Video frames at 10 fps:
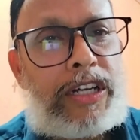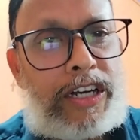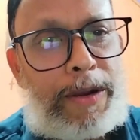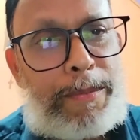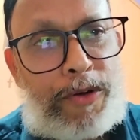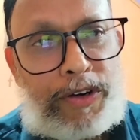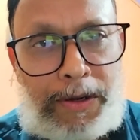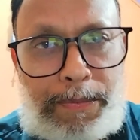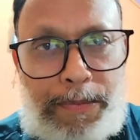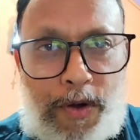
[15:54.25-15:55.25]
important
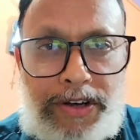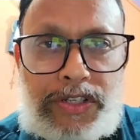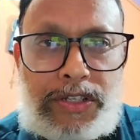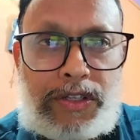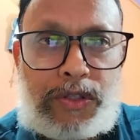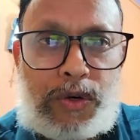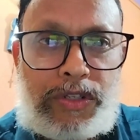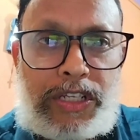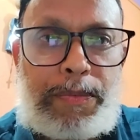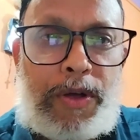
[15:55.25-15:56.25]
points through this
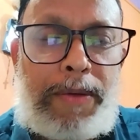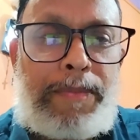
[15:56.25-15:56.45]
poem.